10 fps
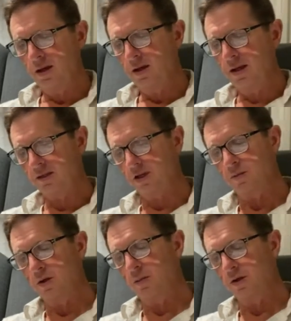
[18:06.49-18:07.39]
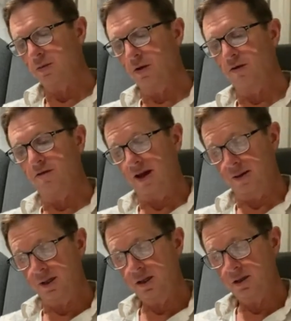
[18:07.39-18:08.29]
Next comes the principle of
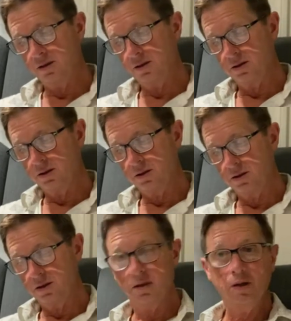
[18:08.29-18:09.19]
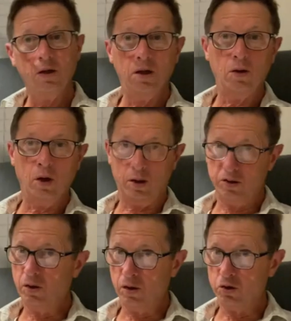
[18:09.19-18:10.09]
family. I
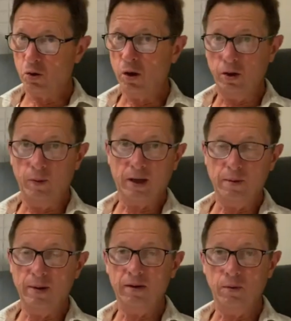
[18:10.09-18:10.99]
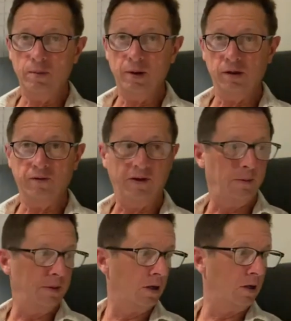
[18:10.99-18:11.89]
certainly strongly recommend that we build a
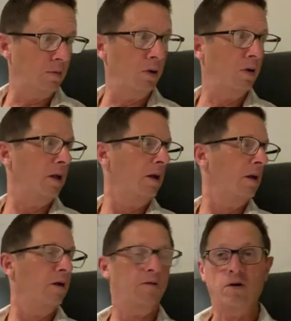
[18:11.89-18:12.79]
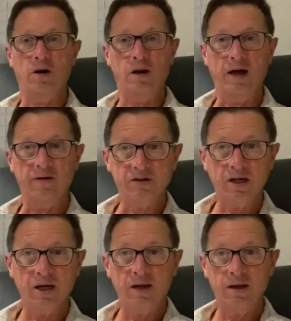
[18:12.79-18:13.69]
family, a community for our lives.
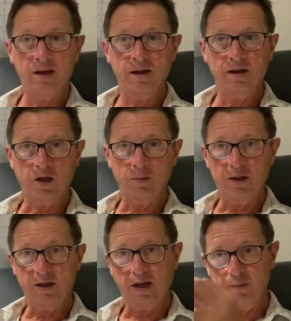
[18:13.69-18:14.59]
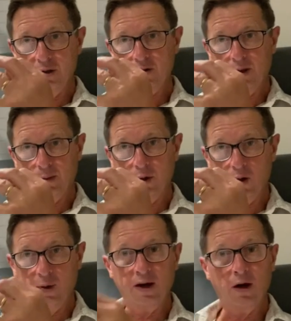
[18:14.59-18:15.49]
It can be the type that you like put a
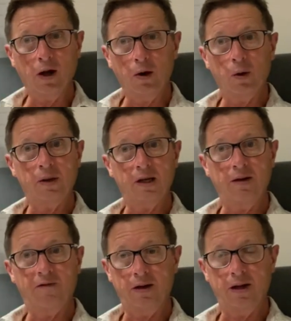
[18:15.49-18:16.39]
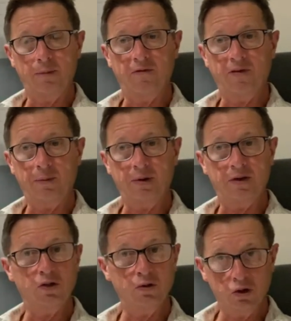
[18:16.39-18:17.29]
ring on, or the type of family
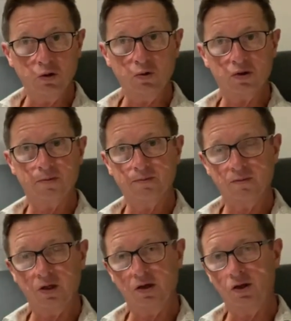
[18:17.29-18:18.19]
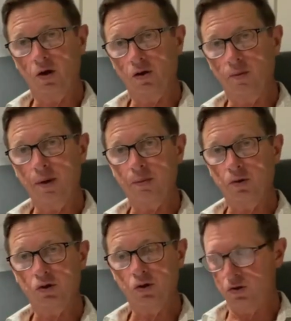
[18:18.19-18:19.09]
that you choose, that you know the people you
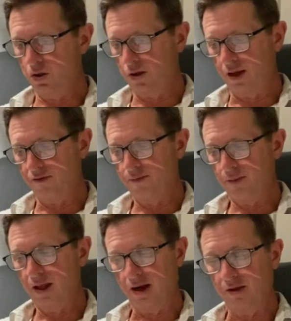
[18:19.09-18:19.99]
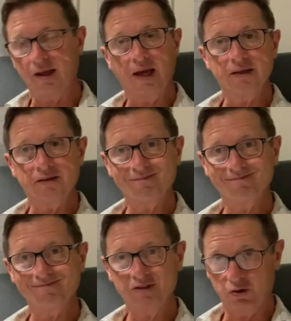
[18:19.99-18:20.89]
choose in your life. In either case,
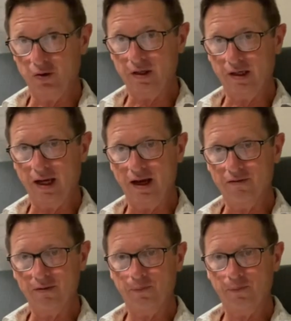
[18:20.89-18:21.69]
it's a good thing to have.